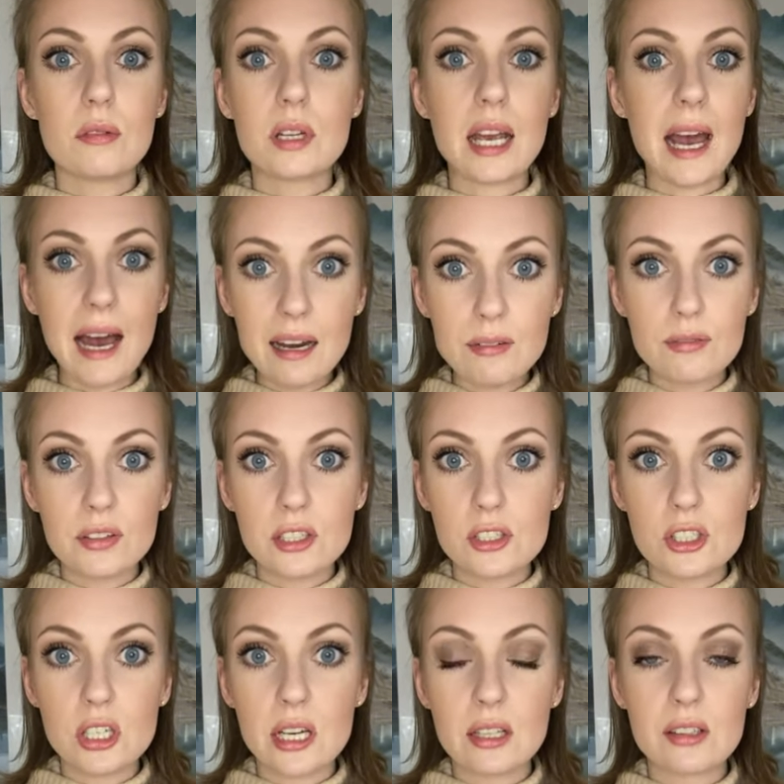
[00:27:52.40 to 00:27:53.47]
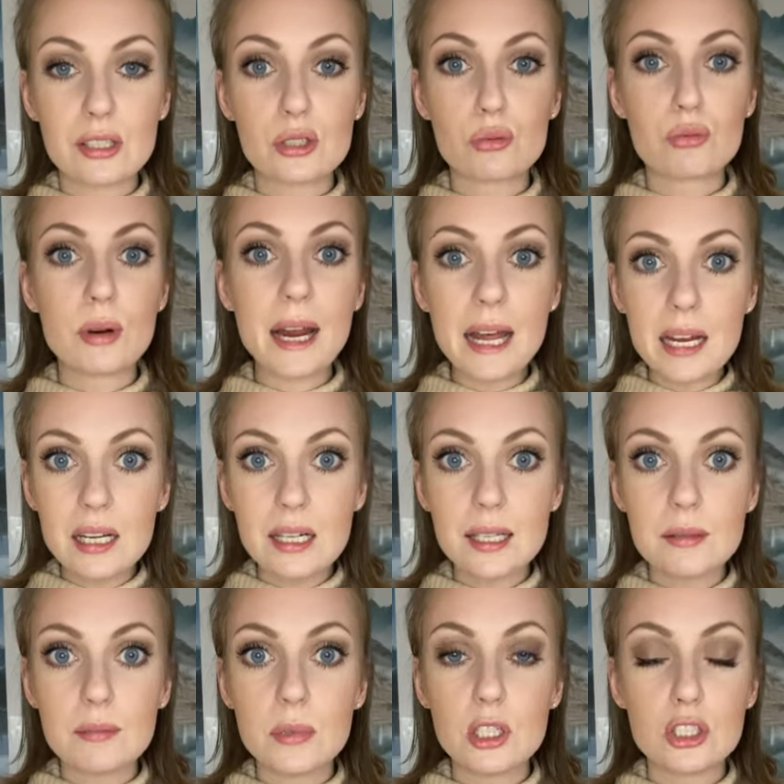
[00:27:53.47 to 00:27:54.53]
catfishing this
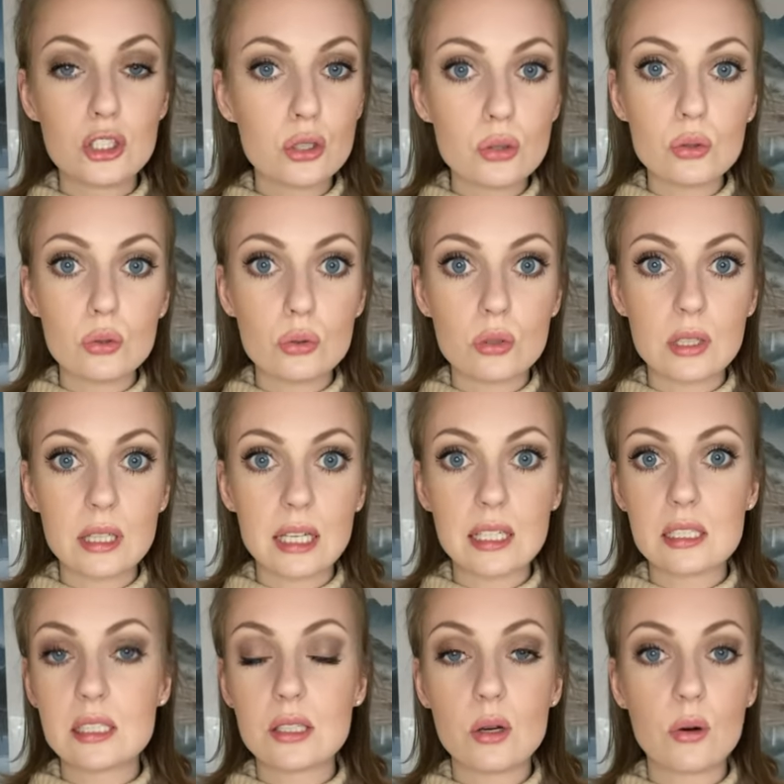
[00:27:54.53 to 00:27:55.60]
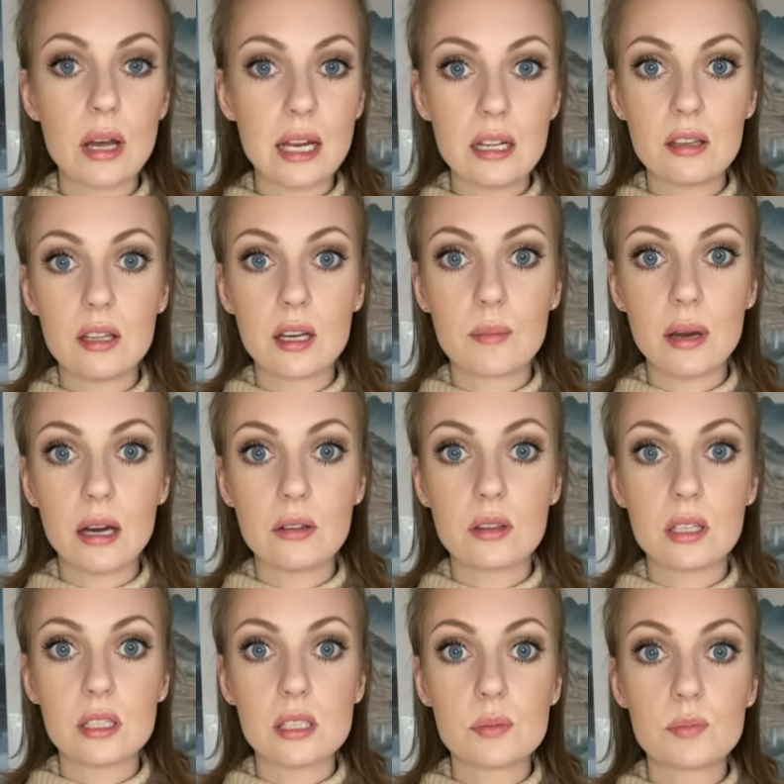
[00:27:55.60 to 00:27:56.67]
random dude that doesn't know anything about
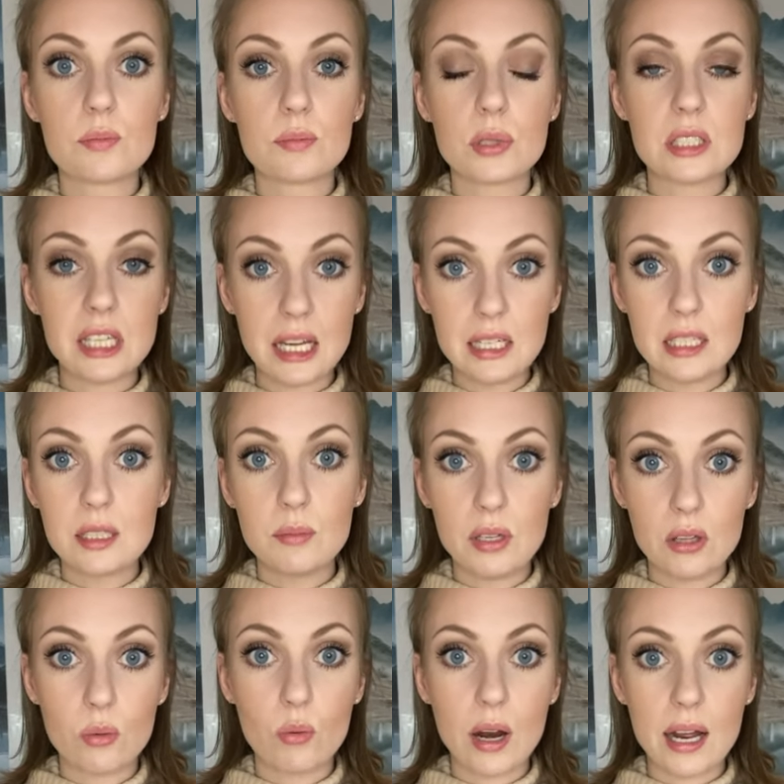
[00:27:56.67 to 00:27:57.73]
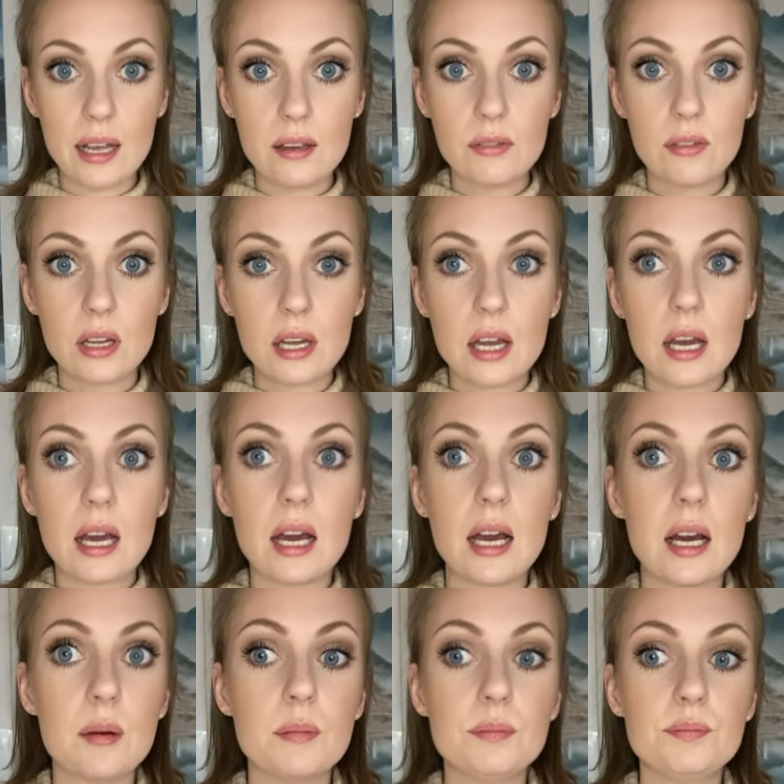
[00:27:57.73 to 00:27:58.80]
this, pretending to be the wife.
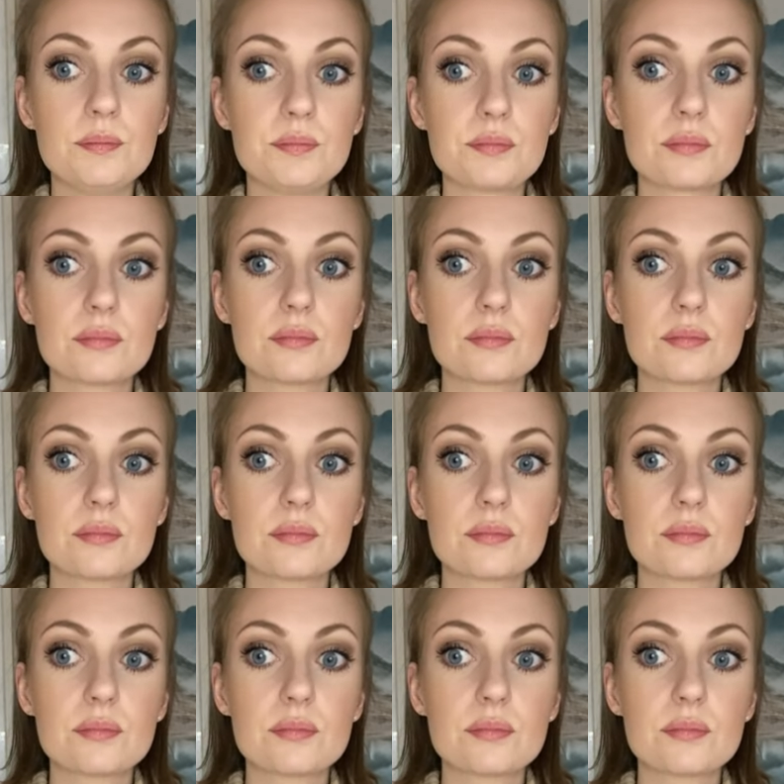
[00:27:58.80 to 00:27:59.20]
Um,